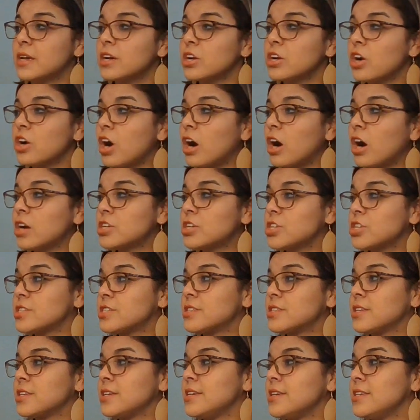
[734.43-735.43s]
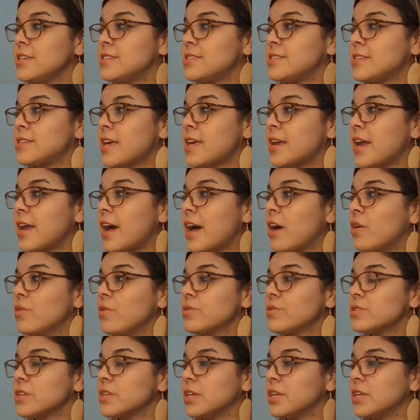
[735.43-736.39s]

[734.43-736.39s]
Cautiously, he set out